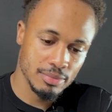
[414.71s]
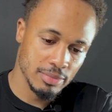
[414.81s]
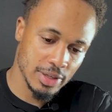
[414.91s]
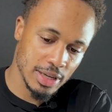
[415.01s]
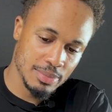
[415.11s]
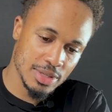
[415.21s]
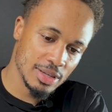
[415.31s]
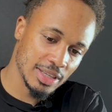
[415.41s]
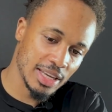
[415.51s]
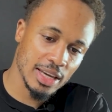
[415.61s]
It comes in
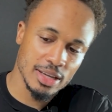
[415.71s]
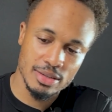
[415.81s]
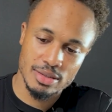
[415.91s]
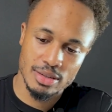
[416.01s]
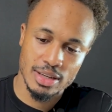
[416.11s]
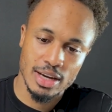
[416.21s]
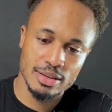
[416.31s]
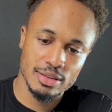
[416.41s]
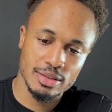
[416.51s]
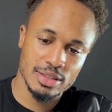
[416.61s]
a case. It kind
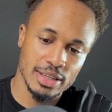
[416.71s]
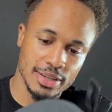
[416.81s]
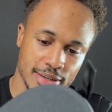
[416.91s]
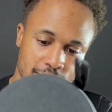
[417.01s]
of looks like